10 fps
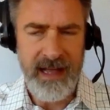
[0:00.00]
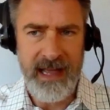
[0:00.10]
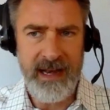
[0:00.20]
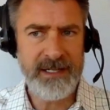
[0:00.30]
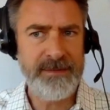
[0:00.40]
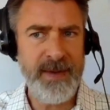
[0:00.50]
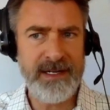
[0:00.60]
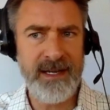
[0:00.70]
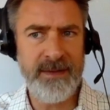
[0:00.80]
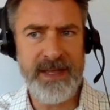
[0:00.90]
And expect
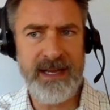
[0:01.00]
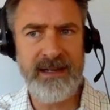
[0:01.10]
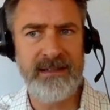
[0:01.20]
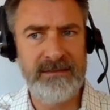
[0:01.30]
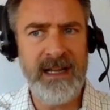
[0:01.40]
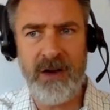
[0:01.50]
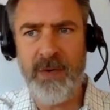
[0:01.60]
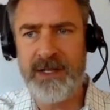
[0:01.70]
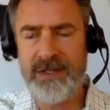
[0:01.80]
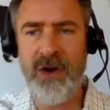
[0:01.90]
something not
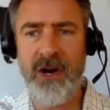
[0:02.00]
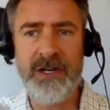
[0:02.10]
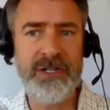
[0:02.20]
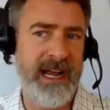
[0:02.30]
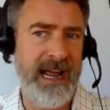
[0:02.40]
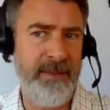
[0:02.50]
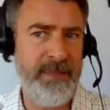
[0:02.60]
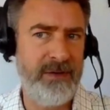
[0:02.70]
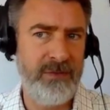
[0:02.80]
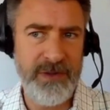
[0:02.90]
quite so harsh to
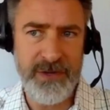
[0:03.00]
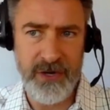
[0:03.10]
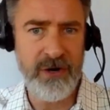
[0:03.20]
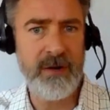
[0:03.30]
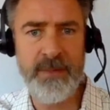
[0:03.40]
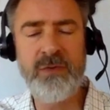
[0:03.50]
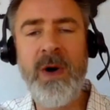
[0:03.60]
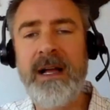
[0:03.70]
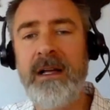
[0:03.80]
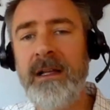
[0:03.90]
happen with Europe as
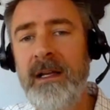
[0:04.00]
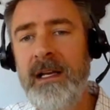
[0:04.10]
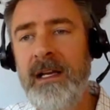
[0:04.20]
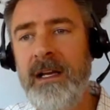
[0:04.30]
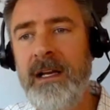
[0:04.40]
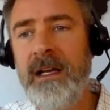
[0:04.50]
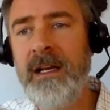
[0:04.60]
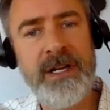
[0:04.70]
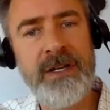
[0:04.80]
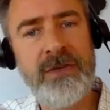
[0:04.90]
well. We've
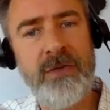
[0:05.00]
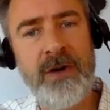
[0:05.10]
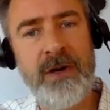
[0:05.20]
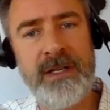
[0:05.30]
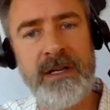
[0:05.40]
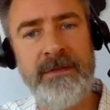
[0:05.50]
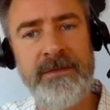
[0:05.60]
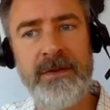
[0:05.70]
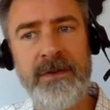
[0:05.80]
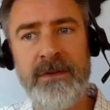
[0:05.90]
been skirting towards
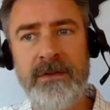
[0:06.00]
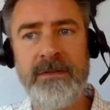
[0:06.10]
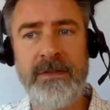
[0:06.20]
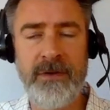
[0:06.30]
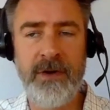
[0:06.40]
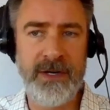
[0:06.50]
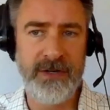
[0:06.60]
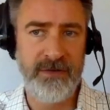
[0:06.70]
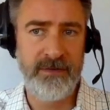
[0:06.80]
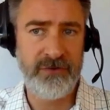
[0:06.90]
a full-throated
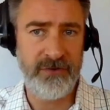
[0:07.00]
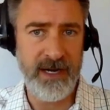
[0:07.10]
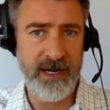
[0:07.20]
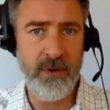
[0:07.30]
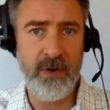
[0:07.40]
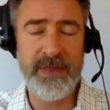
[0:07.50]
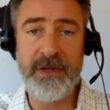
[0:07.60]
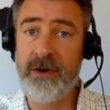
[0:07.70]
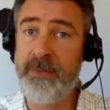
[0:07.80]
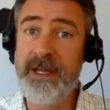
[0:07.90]
trade war with the
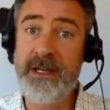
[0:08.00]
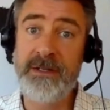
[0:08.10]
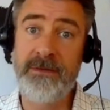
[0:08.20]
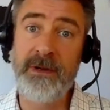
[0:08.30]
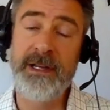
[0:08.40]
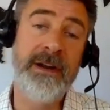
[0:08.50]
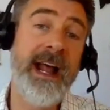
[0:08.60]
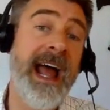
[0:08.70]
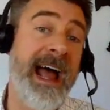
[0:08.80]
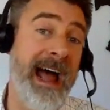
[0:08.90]
Europeans for a year and
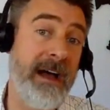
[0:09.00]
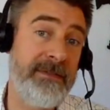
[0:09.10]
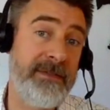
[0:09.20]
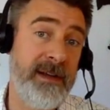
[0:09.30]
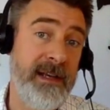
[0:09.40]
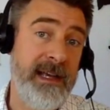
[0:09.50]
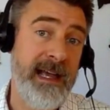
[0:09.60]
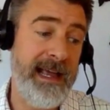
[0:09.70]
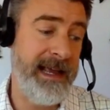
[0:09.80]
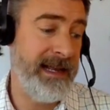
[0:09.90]
a half.
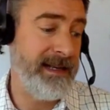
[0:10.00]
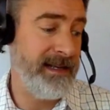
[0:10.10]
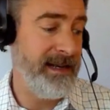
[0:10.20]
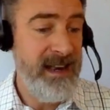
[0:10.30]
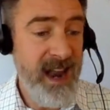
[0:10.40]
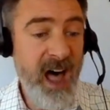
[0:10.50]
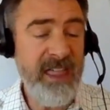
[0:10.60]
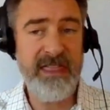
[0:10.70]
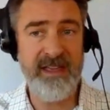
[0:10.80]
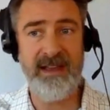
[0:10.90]
And
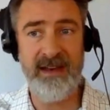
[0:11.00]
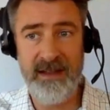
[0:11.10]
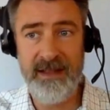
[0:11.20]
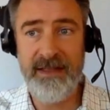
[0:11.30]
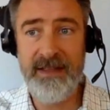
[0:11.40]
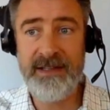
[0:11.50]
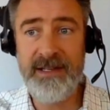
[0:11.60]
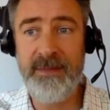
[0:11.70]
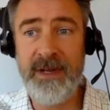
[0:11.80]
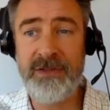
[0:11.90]
nothing that this
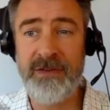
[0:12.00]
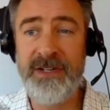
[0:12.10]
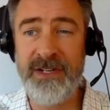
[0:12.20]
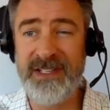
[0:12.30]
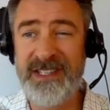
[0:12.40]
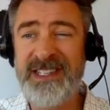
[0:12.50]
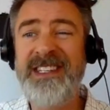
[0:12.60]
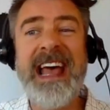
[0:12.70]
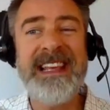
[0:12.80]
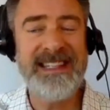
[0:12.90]
administration
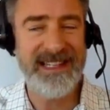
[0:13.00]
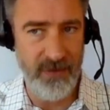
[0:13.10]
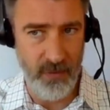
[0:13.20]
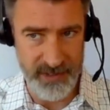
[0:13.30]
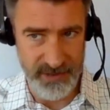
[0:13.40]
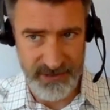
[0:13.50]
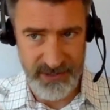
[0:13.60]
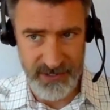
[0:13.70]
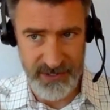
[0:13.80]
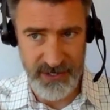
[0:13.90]
says it wants
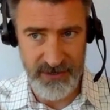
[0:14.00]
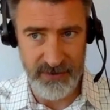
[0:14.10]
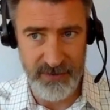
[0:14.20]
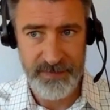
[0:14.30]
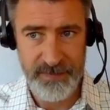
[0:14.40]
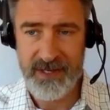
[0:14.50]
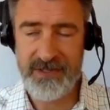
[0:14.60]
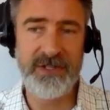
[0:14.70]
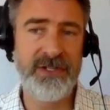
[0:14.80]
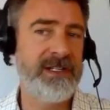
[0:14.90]
to do
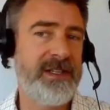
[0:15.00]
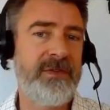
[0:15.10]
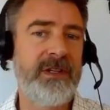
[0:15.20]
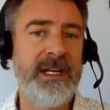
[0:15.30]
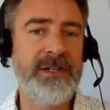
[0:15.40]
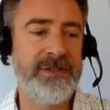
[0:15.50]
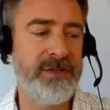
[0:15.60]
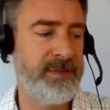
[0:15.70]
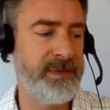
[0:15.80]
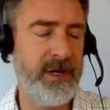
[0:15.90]
suggests that
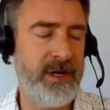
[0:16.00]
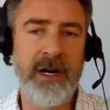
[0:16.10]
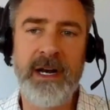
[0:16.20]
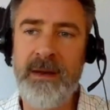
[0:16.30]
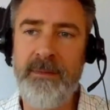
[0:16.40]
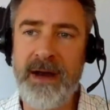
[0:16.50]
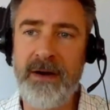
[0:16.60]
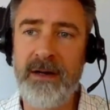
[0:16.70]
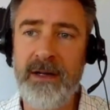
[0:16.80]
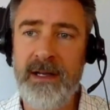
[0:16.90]
relationships are going to get
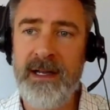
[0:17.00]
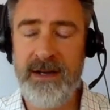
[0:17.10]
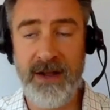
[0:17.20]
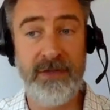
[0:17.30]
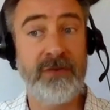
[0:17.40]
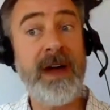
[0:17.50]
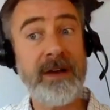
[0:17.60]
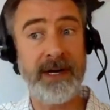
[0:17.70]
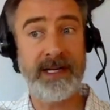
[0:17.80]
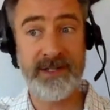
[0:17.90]
better. Now, the
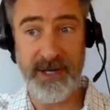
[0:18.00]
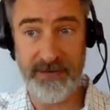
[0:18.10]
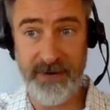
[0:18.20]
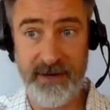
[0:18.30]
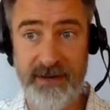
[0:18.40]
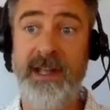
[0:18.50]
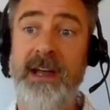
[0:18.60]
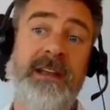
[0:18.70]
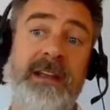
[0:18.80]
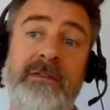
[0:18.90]
rhetoric's different. The
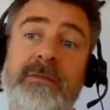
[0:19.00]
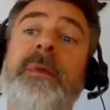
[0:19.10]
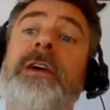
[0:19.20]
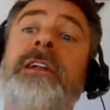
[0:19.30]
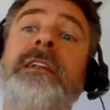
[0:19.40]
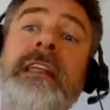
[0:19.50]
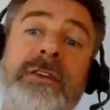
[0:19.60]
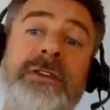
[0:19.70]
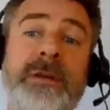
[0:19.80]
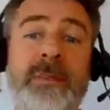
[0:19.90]
idea of American
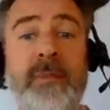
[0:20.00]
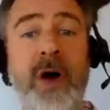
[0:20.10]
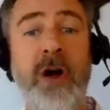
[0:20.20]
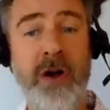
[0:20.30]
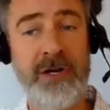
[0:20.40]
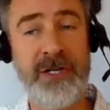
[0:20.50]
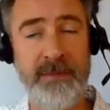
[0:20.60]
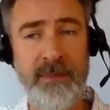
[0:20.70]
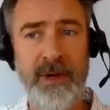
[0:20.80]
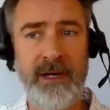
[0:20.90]
leadership and partnership,
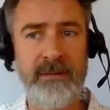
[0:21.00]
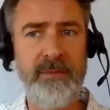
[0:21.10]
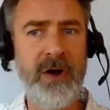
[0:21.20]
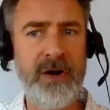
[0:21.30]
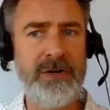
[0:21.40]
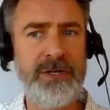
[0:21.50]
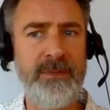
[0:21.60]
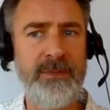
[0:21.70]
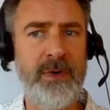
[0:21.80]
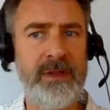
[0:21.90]
but
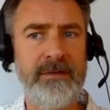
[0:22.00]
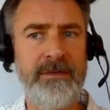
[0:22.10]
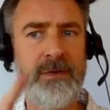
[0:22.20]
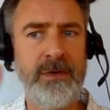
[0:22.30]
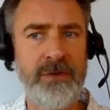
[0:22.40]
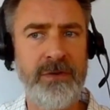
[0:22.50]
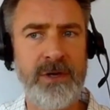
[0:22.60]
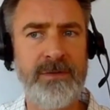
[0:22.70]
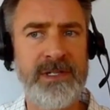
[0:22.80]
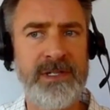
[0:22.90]
partnership with fewer troops
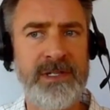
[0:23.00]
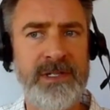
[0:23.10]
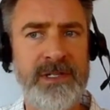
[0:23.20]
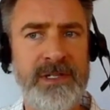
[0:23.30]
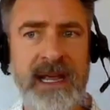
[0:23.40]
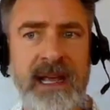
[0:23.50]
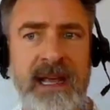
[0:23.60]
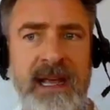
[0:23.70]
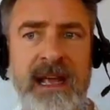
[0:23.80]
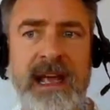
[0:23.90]
overseas and less
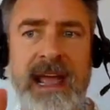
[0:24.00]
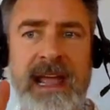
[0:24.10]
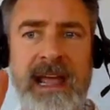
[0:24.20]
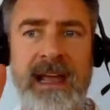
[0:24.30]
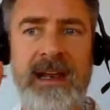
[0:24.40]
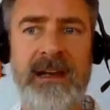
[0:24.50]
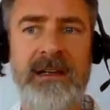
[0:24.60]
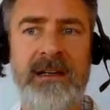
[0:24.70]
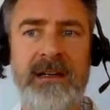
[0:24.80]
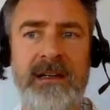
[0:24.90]
money and
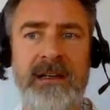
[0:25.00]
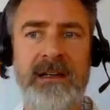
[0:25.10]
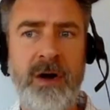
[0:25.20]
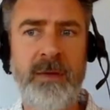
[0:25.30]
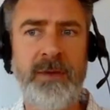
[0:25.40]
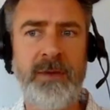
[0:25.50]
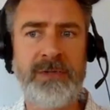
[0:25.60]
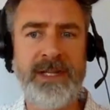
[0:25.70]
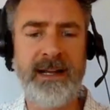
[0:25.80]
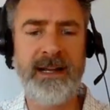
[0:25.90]
taking all of our
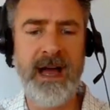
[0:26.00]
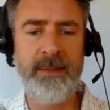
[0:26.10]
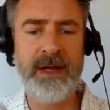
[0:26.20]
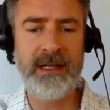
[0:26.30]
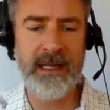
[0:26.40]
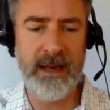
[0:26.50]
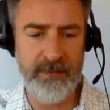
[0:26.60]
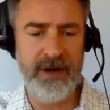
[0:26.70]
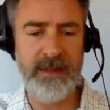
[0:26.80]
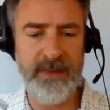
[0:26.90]
marbles economically and
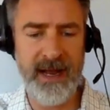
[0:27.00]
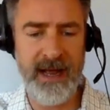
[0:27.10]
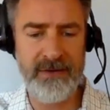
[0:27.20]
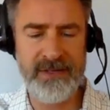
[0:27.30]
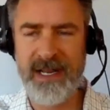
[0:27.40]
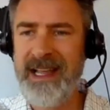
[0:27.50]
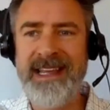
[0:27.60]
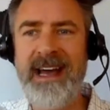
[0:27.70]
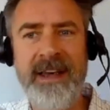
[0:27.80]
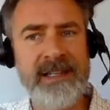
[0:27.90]
bringing them in-house.
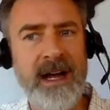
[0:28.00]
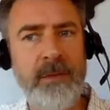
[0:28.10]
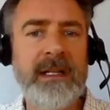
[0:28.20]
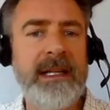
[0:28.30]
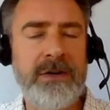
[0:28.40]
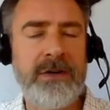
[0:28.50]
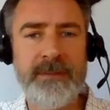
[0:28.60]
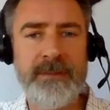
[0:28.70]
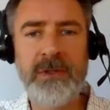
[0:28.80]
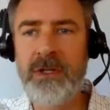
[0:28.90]
Yeah, that's not what leadership
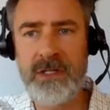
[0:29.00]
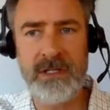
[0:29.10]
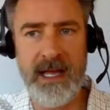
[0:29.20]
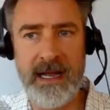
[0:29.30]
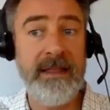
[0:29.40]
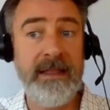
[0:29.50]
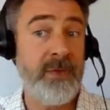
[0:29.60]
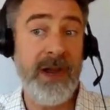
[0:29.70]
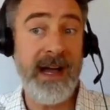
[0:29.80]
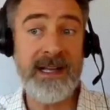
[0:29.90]
looks like. That's
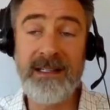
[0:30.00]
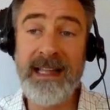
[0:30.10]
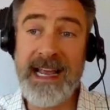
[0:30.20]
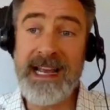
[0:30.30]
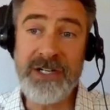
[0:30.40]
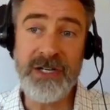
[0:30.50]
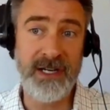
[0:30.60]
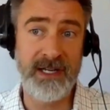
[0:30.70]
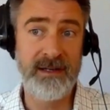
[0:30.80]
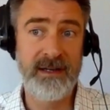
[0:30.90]
what isolationism
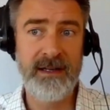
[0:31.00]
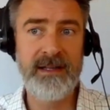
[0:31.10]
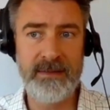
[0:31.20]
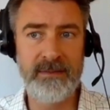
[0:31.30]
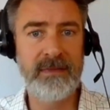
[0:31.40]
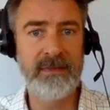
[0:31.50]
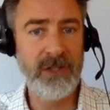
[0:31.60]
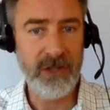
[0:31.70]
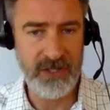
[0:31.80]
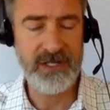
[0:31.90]

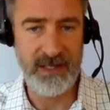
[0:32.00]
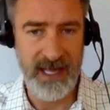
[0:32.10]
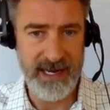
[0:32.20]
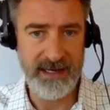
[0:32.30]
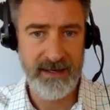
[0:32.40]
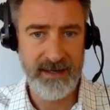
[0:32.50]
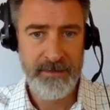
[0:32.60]
looks like.